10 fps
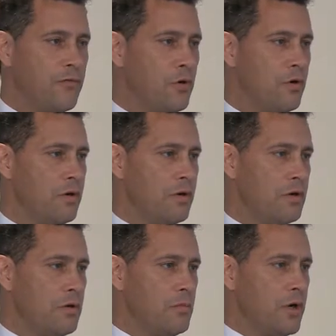for
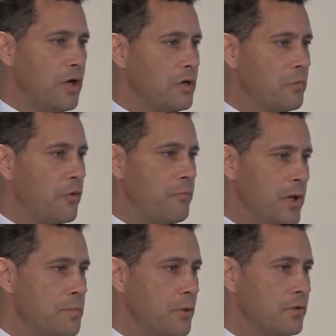by a number of
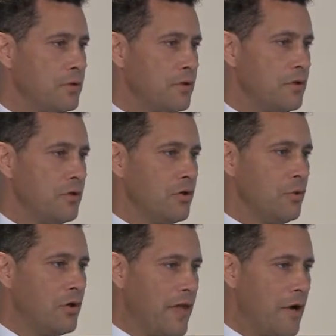people who
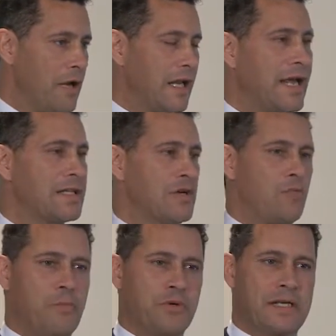were their elected
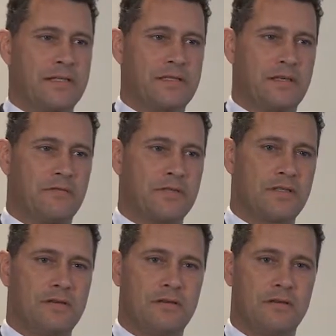representatives.
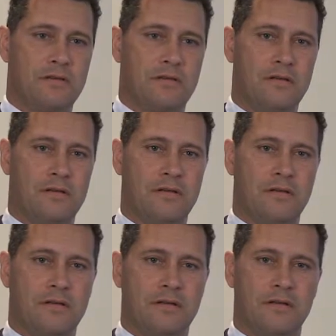
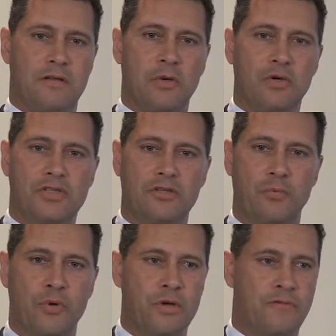They wanted the
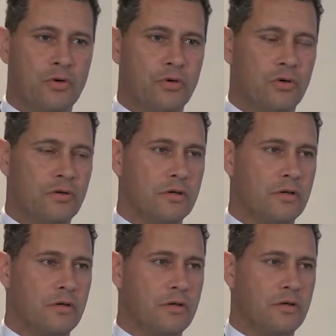rule of law.
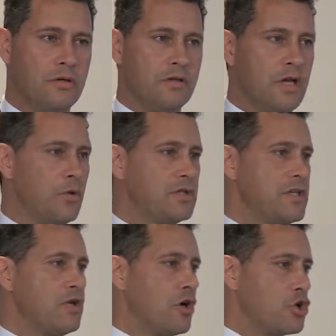They
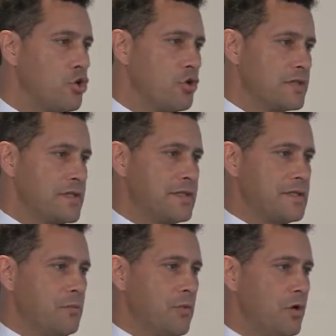wanted a court
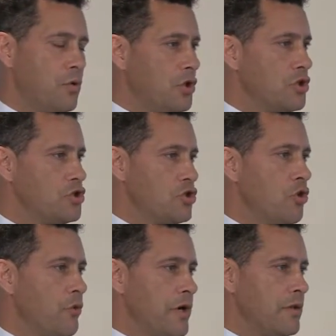system with a
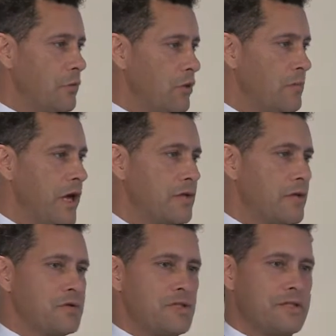jury that would make
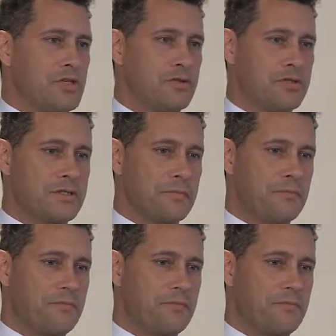those decisions.